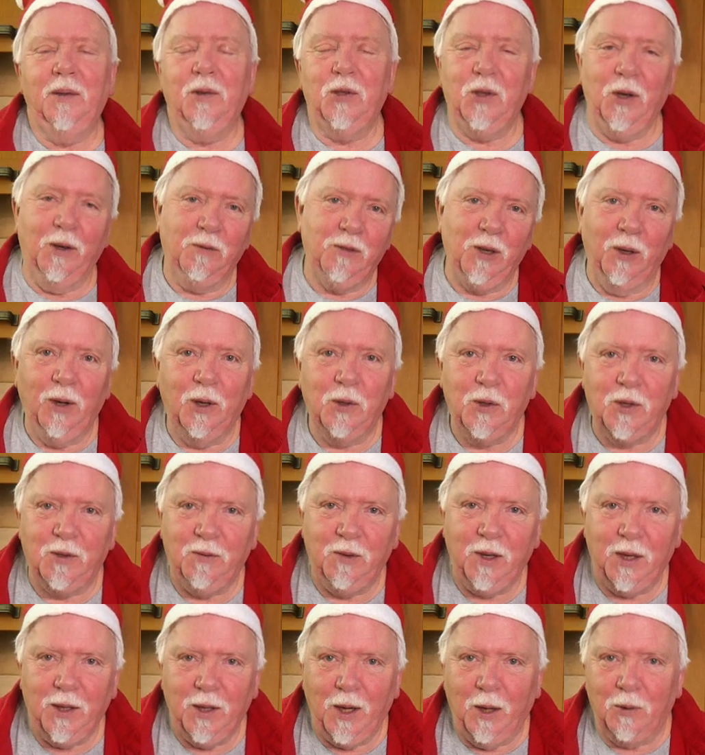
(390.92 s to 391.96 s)
So I've done loads of
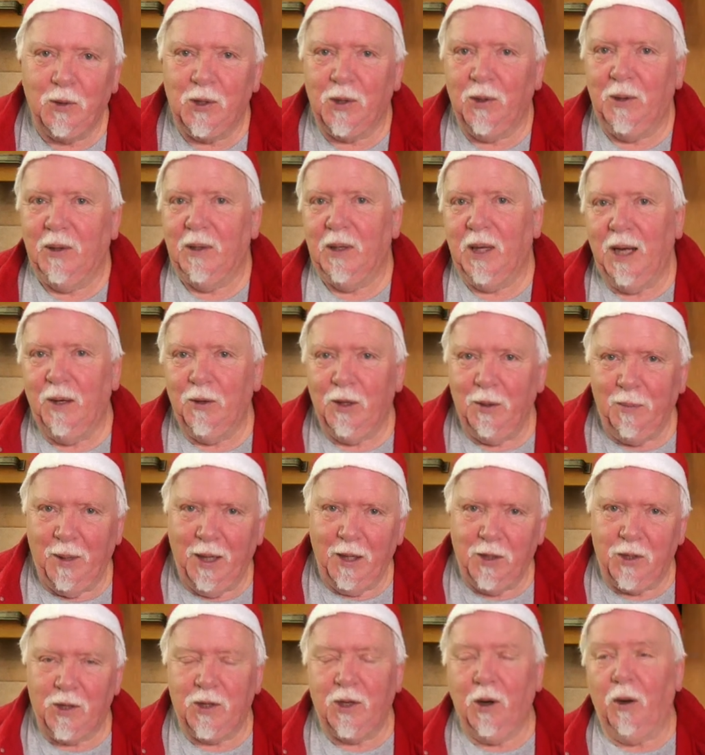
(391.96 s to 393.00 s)
videos on how you
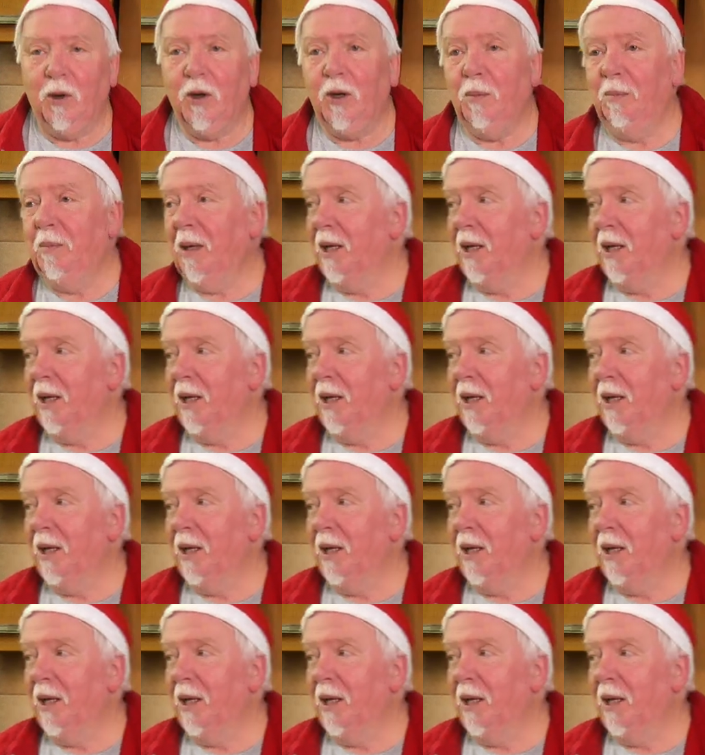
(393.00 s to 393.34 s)
make stock.